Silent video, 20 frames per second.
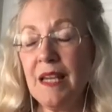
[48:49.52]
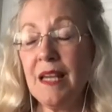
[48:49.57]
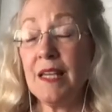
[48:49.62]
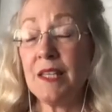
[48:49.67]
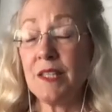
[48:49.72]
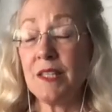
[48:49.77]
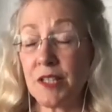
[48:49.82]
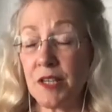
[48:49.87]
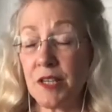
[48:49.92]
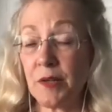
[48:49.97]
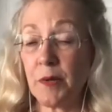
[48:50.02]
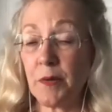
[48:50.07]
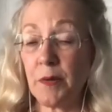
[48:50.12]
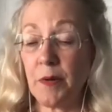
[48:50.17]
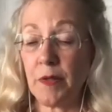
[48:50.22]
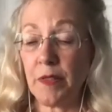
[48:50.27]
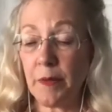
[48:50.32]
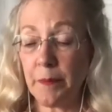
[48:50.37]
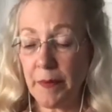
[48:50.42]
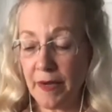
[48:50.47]
So
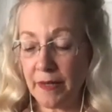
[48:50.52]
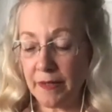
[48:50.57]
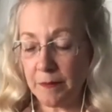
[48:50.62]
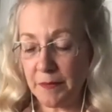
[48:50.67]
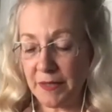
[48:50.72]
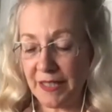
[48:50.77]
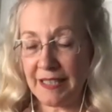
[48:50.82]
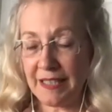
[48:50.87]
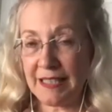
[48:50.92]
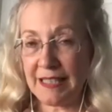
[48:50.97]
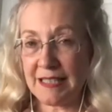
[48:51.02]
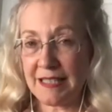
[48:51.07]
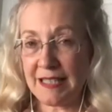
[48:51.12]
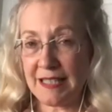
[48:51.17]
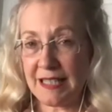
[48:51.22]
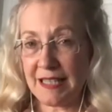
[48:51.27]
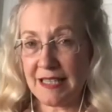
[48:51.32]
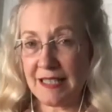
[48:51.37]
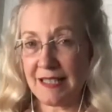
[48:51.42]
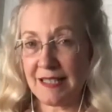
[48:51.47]
the bottom line is
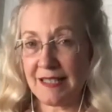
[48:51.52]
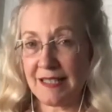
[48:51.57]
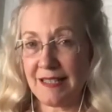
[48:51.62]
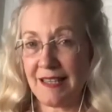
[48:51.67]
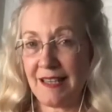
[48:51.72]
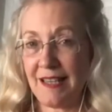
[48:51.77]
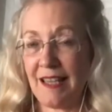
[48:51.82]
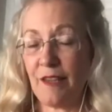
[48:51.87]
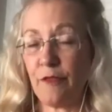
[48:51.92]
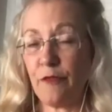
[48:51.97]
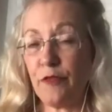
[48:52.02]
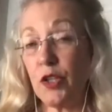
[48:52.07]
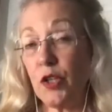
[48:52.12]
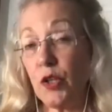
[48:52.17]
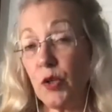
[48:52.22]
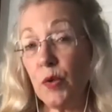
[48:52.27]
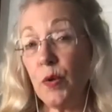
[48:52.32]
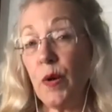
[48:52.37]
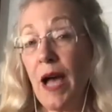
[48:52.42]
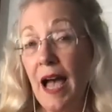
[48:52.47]
this: if
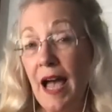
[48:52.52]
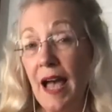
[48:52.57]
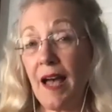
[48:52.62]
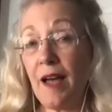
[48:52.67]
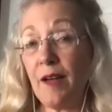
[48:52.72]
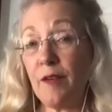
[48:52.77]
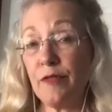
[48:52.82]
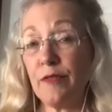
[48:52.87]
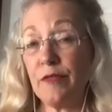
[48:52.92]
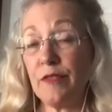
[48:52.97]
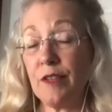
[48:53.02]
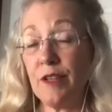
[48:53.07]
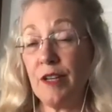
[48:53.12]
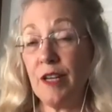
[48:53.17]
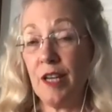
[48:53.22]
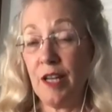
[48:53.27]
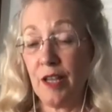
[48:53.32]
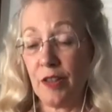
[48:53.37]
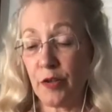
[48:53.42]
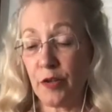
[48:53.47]
you have
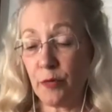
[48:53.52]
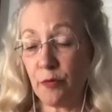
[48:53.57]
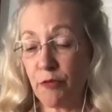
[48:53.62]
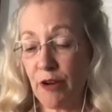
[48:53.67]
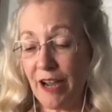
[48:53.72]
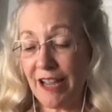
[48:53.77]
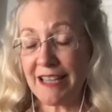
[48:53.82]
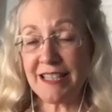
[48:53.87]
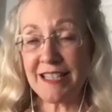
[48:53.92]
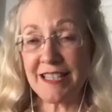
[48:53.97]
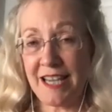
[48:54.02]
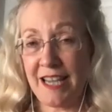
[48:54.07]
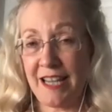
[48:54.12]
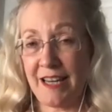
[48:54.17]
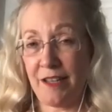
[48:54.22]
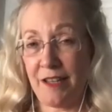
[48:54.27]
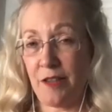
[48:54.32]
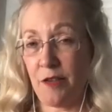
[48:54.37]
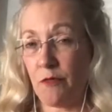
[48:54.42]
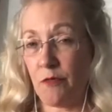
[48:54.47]
the right
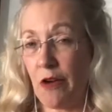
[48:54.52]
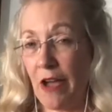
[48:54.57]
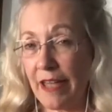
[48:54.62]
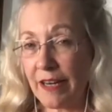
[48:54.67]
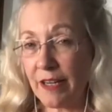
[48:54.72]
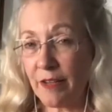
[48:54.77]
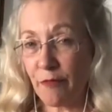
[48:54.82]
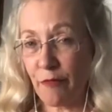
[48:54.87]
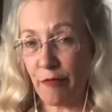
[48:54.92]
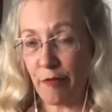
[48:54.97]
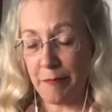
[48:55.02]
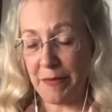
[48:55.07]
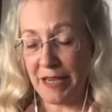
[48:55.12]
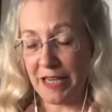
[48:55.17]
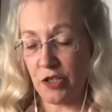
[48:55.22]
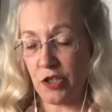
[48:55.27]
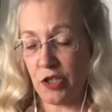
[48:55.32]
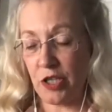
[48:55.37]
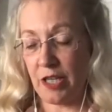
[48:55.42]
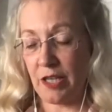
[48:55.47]
data, the right
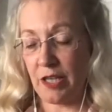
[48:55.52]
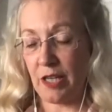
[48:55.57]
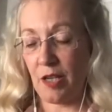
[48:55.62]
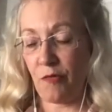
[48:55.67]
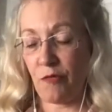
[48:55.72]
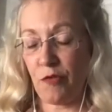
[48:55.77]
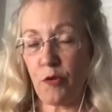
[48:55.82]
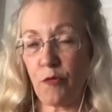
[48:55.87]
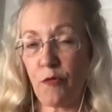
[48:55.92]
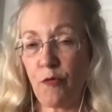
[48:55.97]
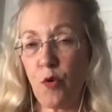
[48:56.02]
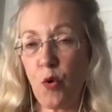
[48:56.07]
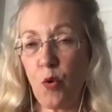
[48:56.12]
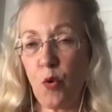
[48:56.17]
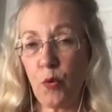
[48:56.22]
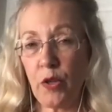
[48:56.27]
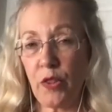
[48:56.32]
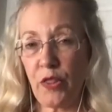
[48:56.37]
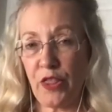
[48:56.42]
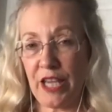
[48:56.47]
information, if you're
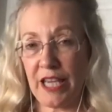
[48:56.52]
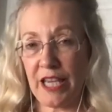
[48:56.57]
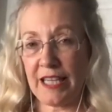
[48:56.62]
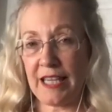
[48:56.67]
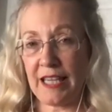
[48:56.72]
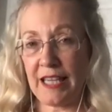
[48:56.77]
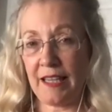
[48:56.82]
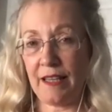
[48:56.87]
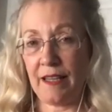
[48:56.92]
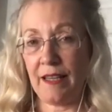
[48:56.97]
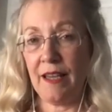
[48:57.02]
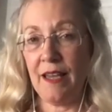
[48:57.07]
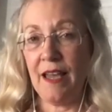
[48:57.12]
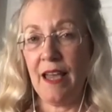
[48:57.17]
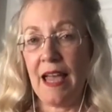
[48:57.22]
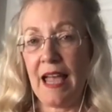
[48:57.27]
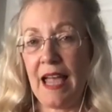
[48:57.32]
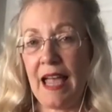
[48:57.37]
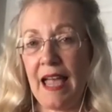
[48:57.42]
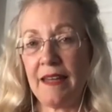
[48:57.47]
forward thinking,
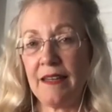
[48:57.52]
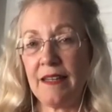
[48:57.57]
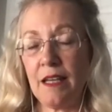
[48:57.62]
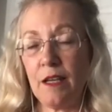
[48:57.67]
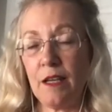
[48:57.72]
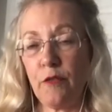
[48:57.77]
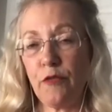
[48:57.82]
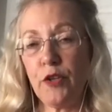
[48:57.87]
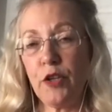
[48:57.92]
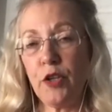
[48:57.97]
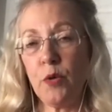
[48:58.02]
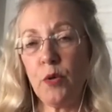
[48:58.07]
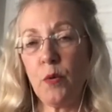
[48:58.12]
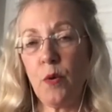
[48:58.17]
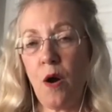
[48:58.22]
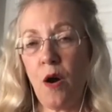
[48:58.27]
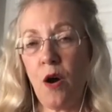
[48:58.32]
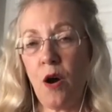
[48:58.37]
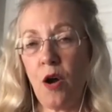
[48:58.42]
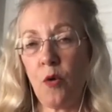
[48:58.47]
and if you
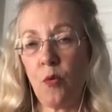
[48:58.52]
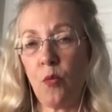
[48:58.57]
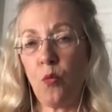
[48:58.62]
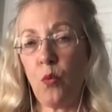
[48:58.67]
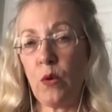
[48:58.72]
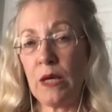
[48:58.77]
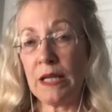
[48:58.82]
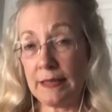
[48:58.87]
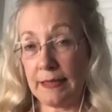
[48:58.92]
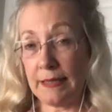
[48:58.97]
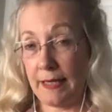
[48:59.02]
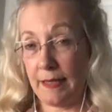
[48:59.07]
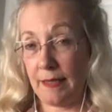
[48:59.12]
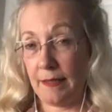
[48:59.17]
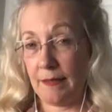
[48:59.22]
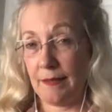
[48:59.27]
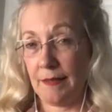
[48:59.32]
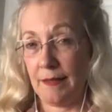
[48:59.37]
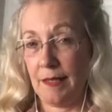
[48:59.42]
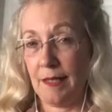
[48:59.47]
are
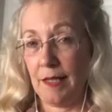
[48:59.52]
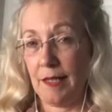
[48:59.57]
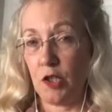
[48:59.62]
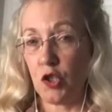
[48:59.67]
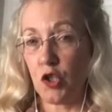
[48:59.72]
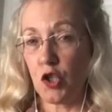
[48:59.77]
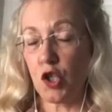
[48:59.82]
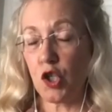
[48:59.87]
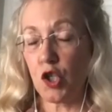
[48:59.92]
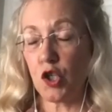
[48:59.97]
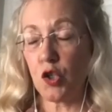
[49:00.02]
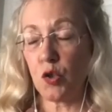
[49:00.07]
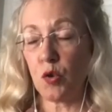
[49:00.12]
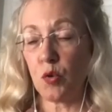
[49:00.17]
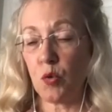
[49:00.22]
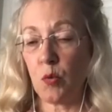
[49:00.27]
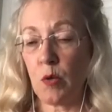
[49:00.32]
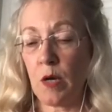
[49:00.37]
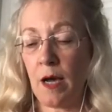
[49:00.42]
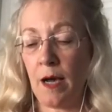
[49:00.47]
willing
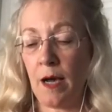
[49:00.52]
to